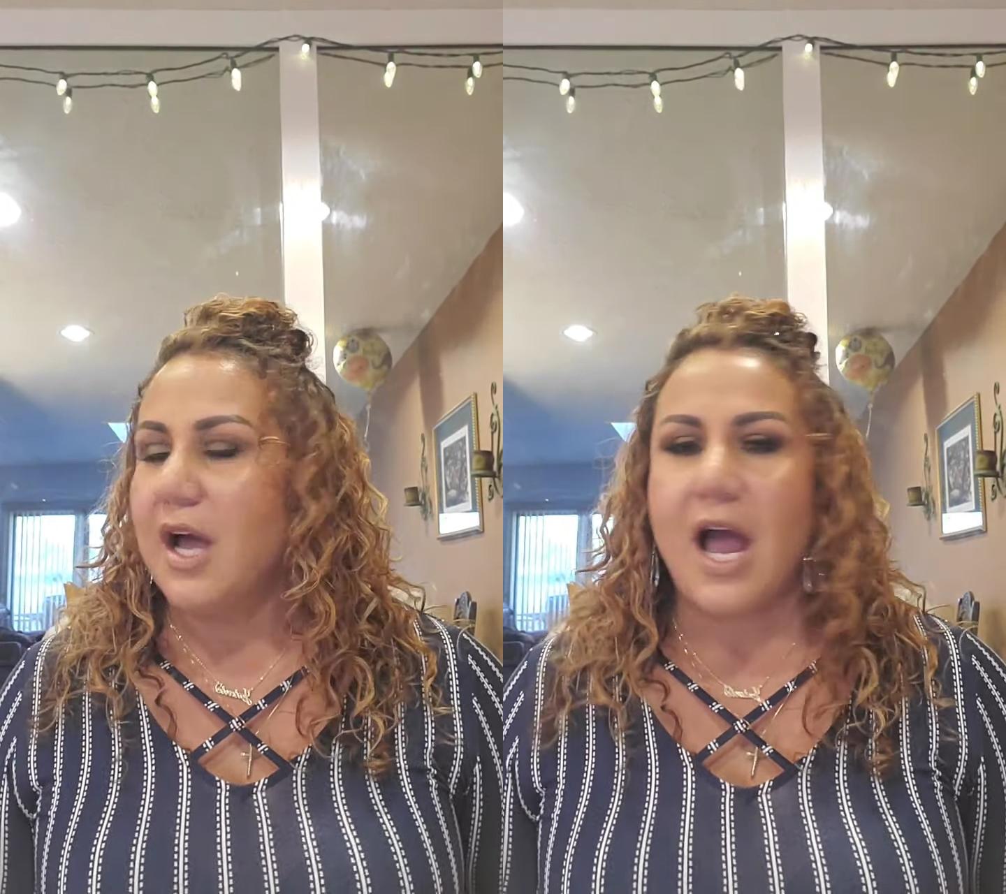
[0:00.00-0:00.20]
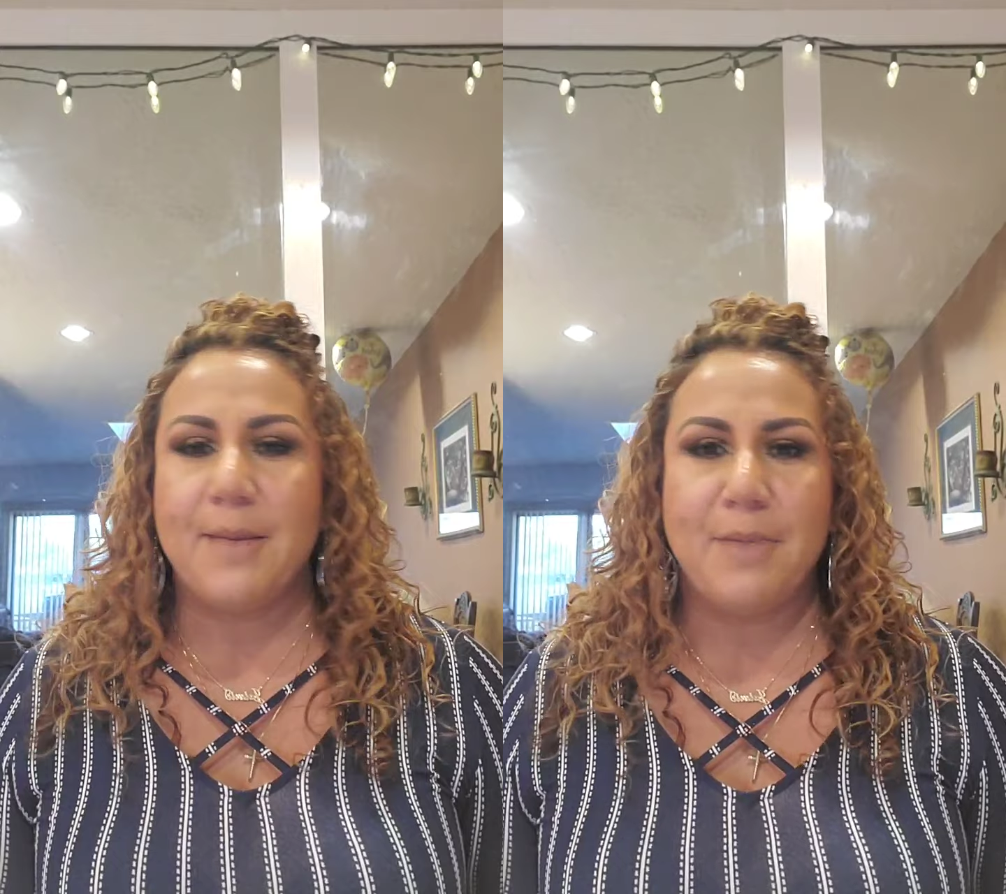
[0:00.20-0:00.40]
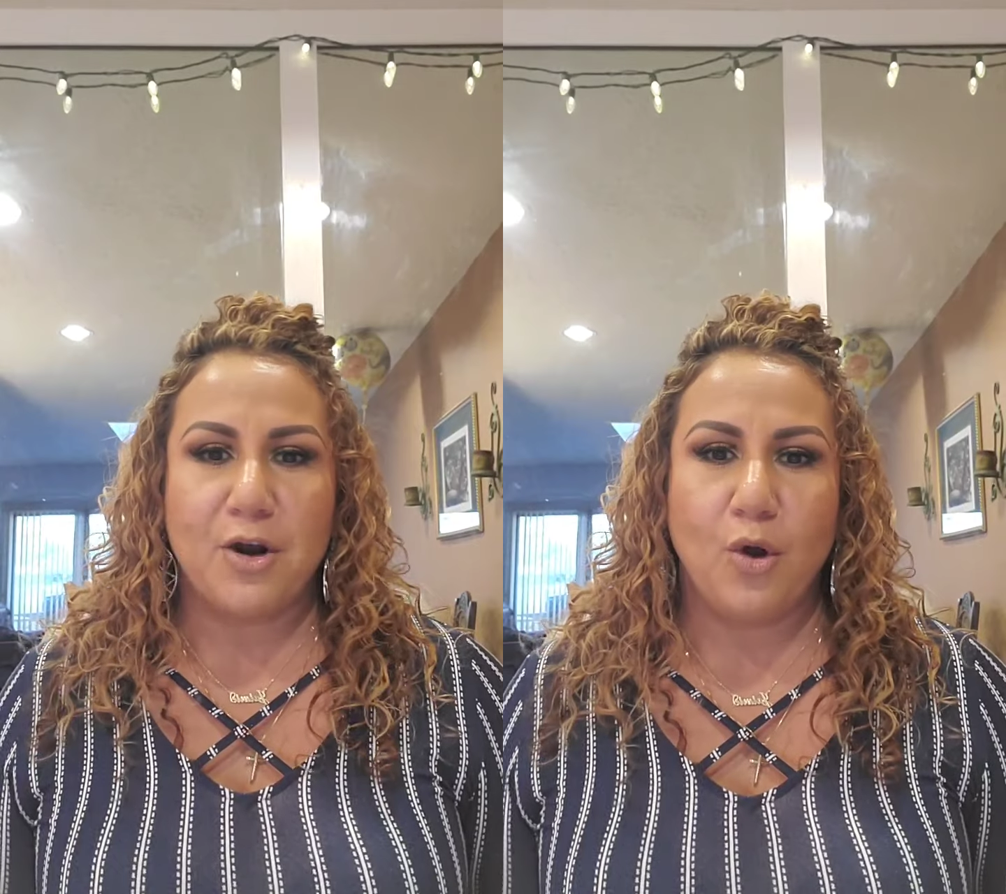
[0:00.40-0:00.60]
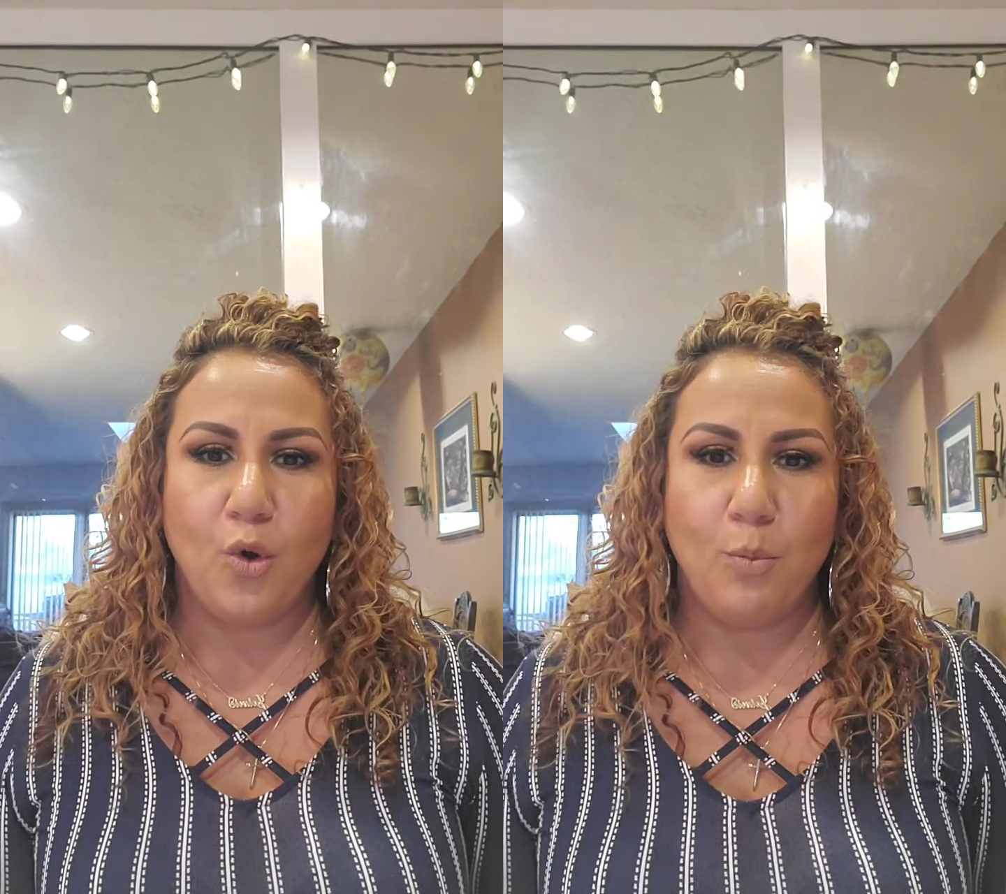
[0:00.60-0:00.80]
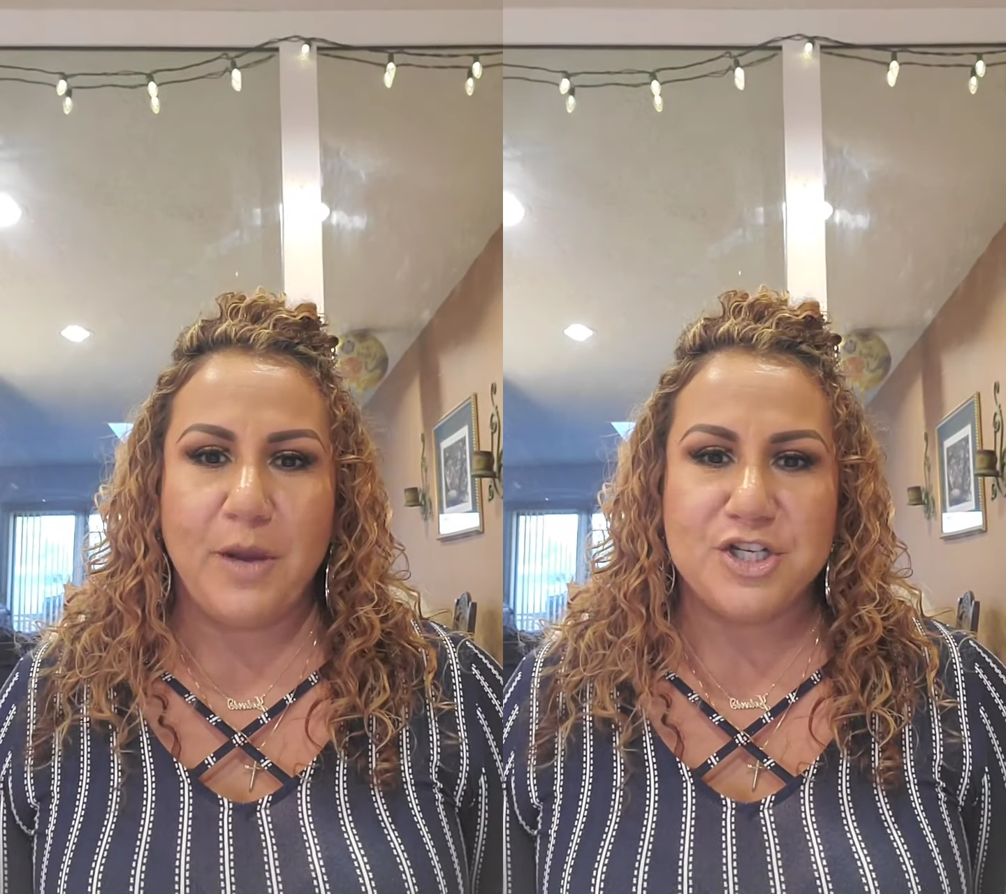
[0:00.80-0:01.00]
I bought a
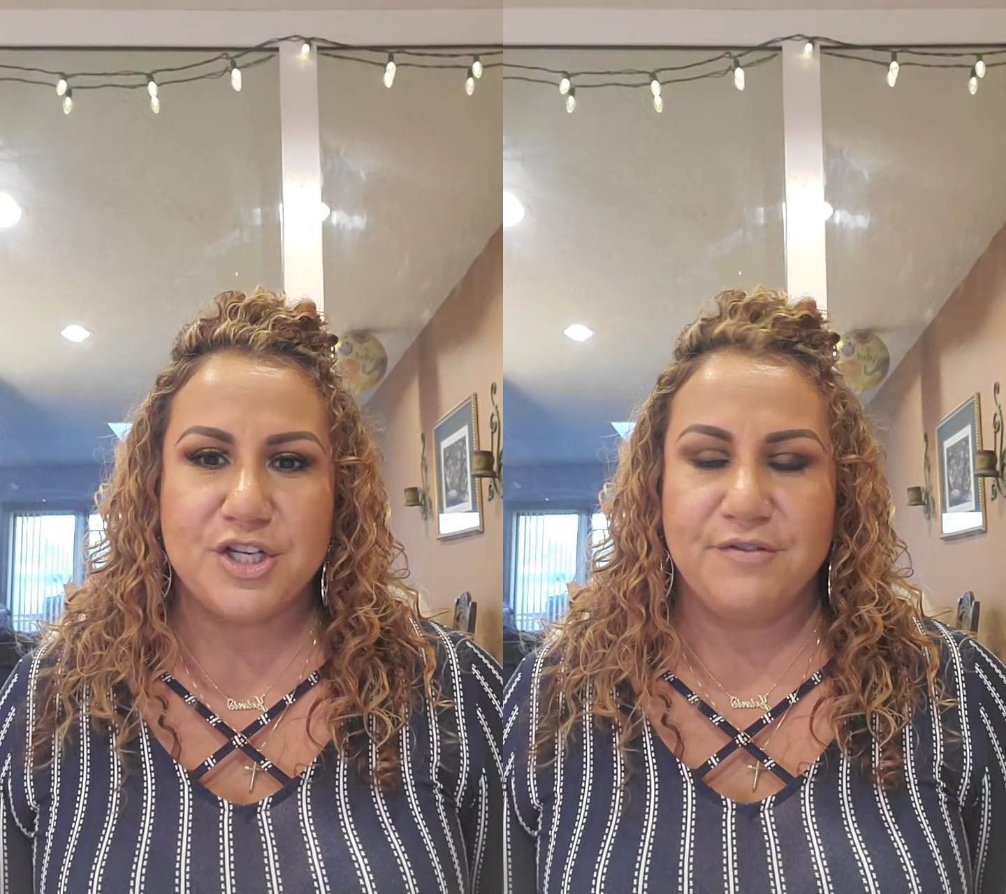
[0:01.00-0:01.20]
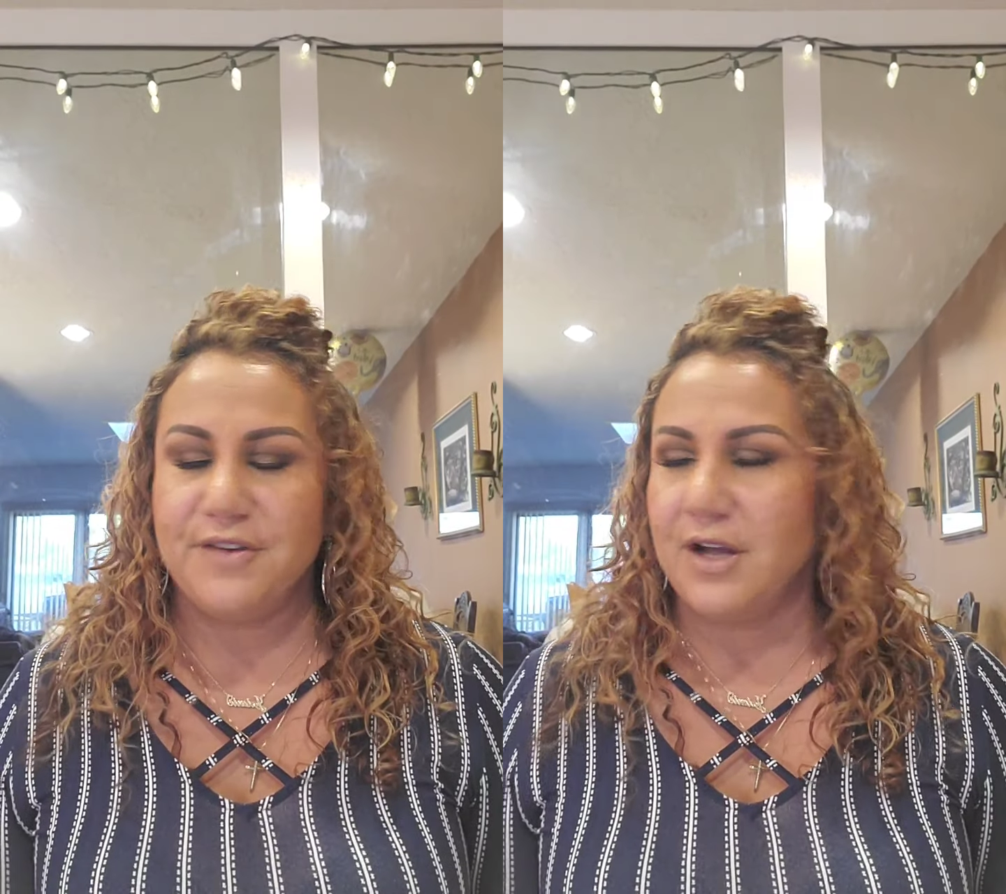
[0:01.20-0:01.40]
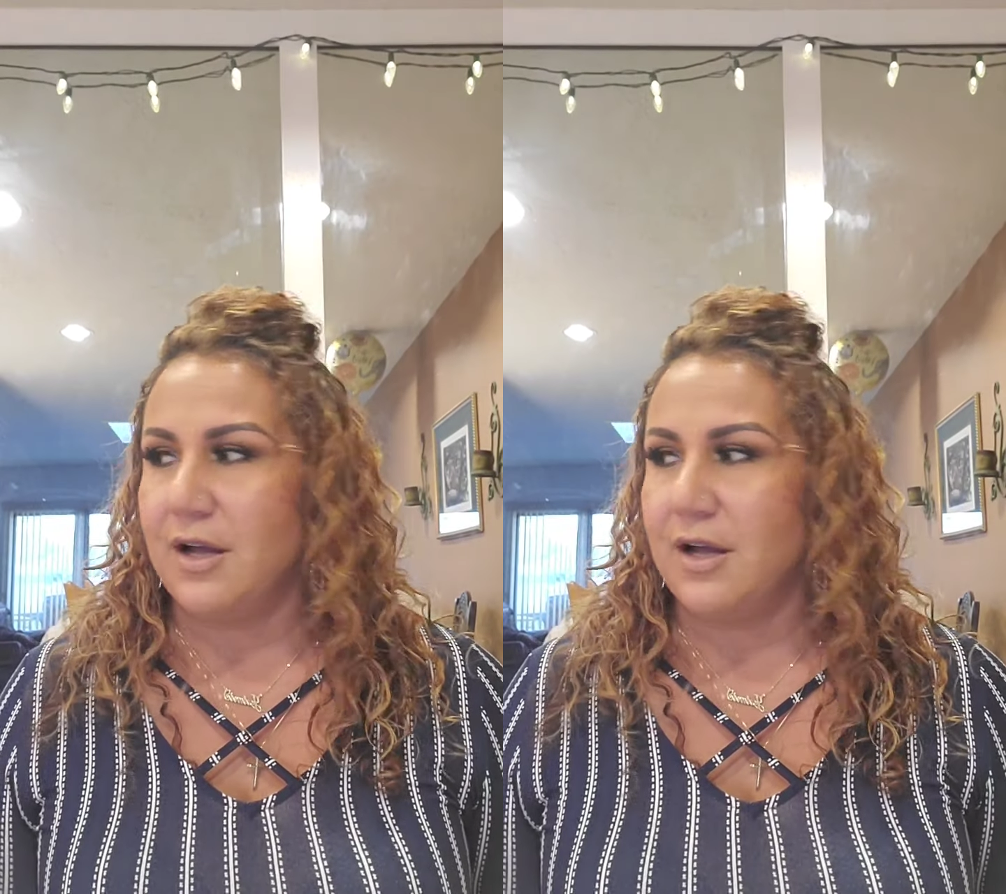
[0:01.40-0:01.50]
whole bunch of